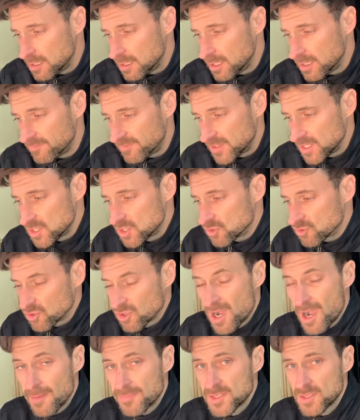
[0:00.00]
if this
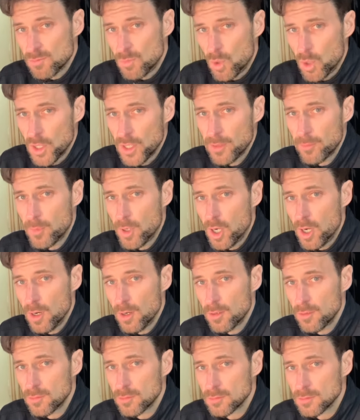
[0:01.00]
drops more
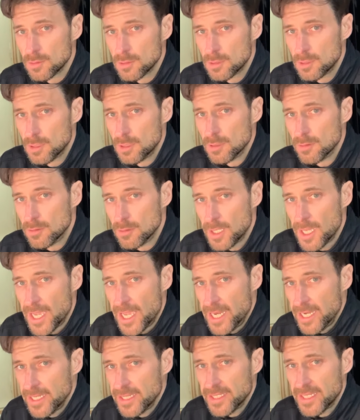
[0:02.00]
tomorrow,
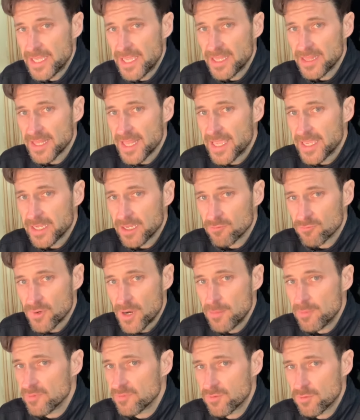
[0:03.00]
and then the, like right
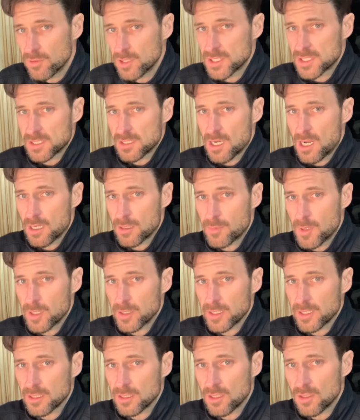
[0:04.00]
before the stock
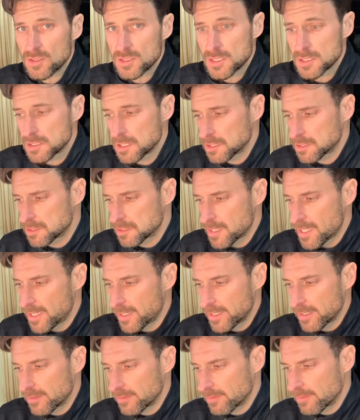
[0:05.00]
market closes, it's like
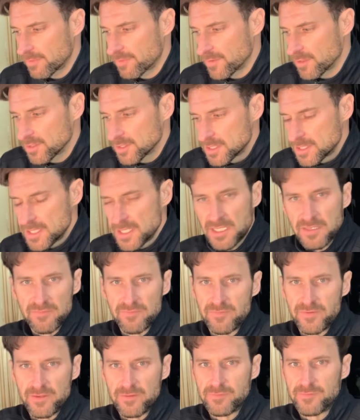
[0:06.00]
at thirteen
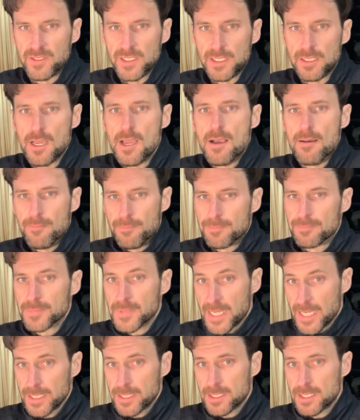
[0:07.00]
fifty,
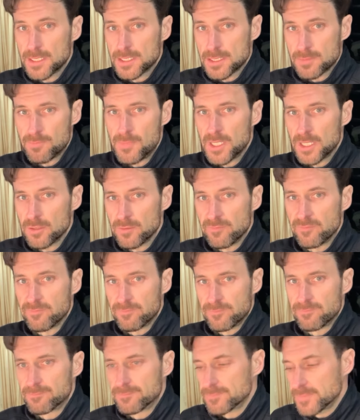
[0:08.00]
get this move,
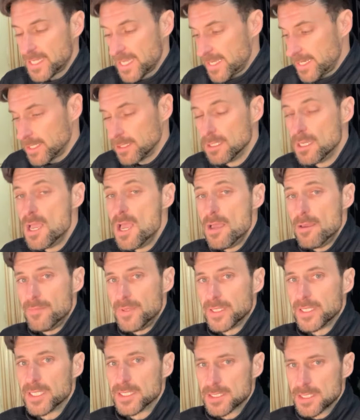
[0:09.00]
get it,
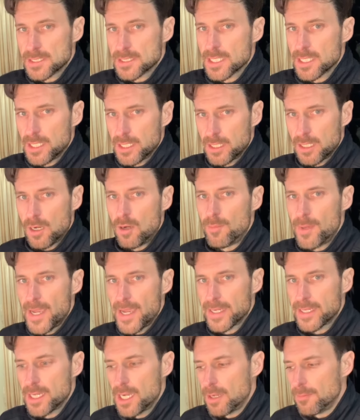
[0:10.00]
because it's going to go
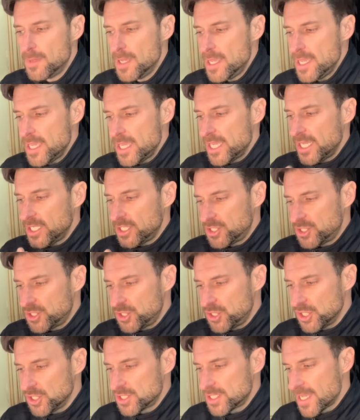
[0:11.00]
back up. It
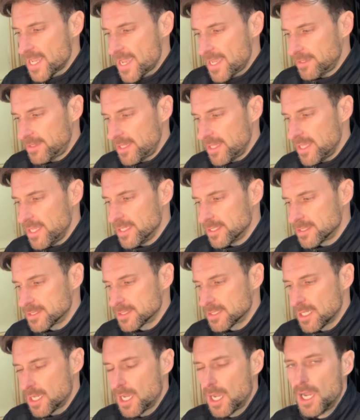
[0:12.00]
just had its
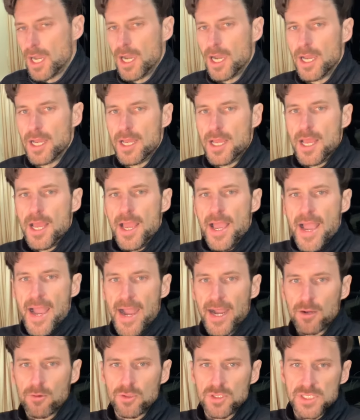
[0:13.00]
uh,
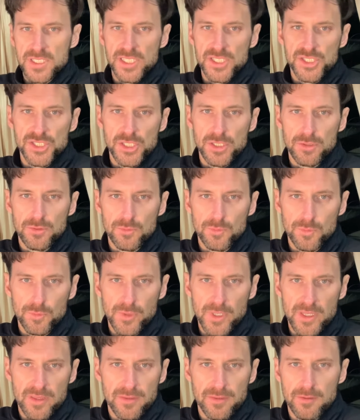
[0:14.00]
acquisition
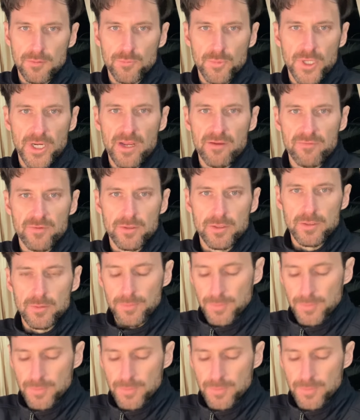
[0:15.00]
with whatever